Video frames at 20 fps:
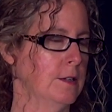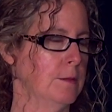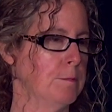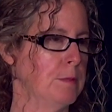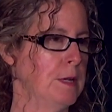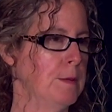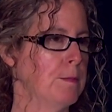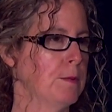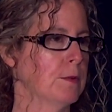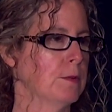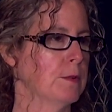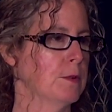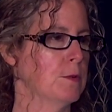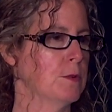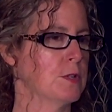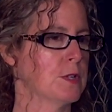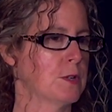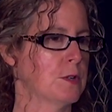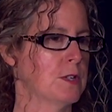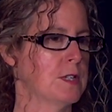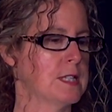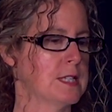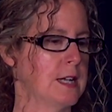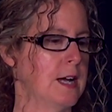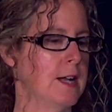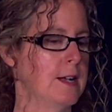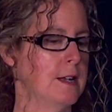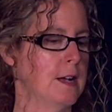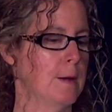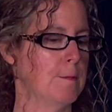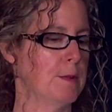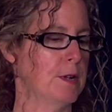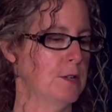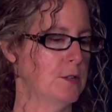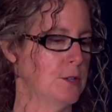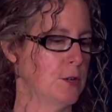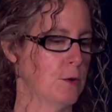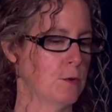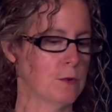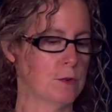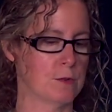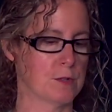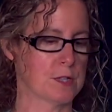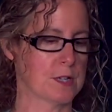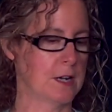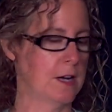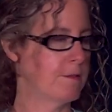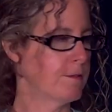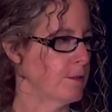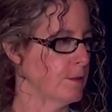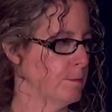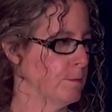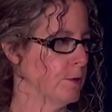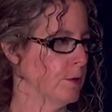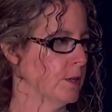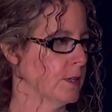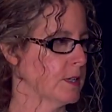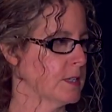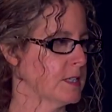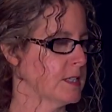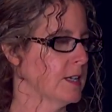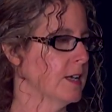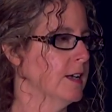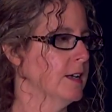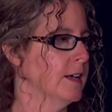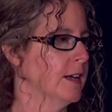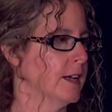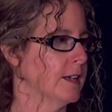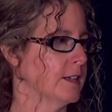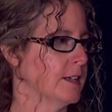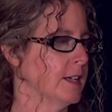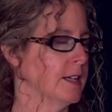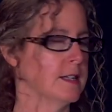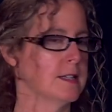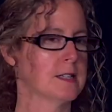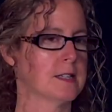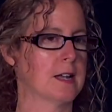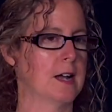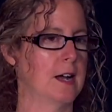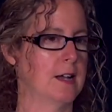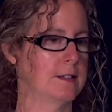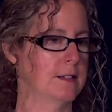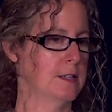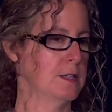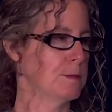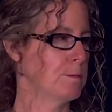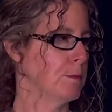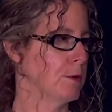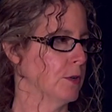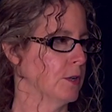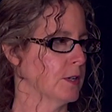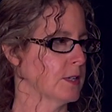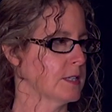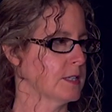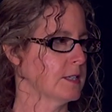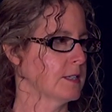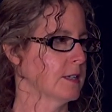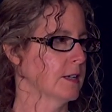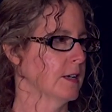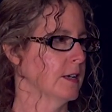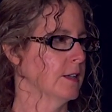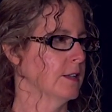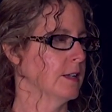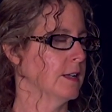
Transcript: people you could sign up and donors covered books and kids got these books mm -hmm.